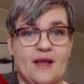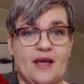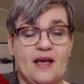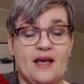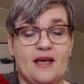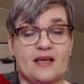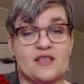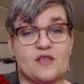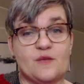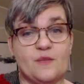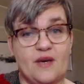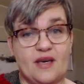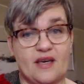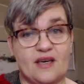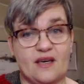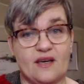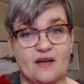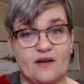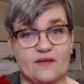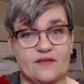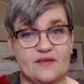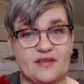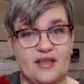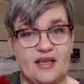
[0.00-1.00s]
Speaking
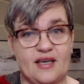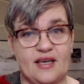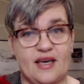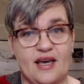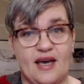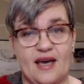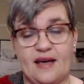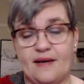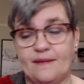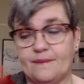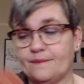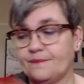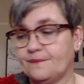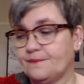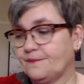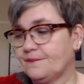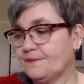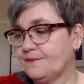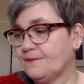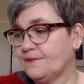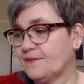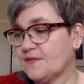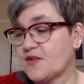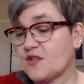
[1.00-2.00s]
of DK,
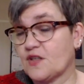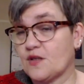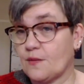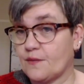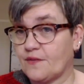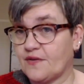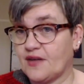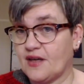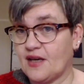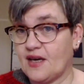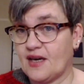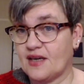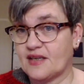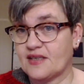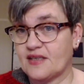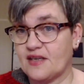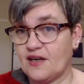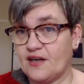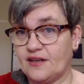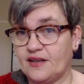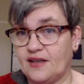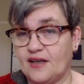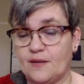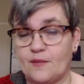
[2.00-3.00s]
something
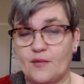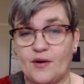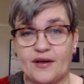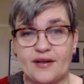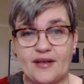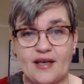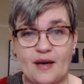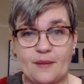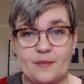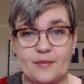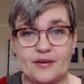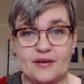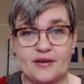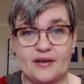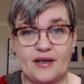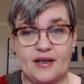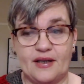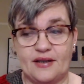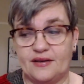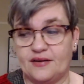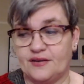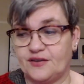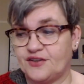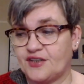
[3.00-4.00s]
exciting might happen
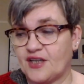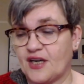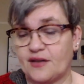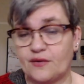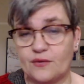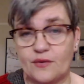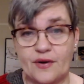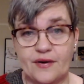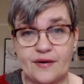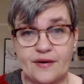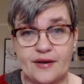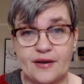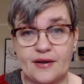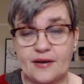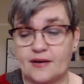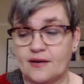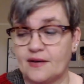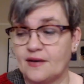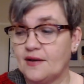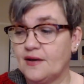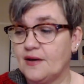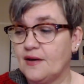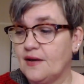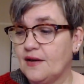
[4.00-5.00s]
in January.
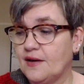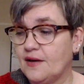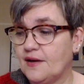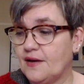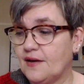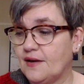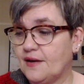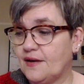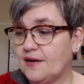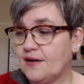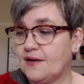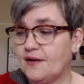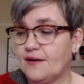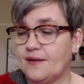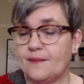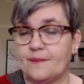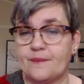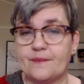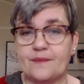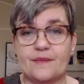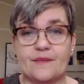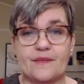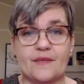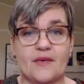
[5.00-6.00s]

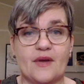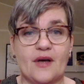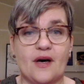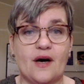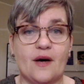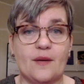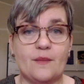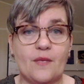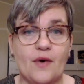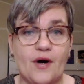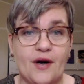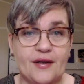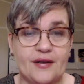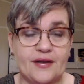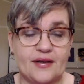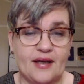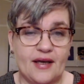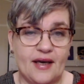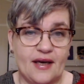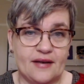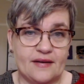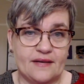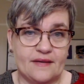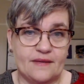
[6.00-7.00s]
I might
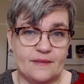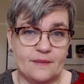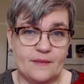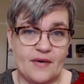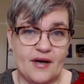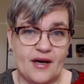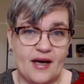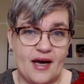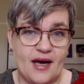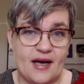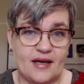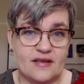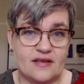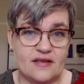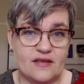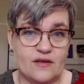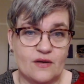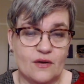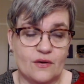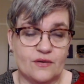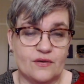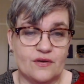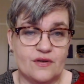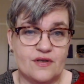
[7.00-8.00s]
get my hands
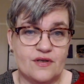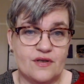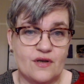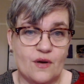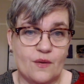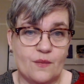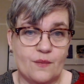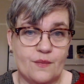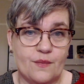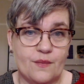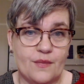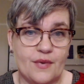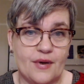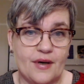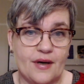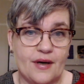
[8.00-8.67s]
on some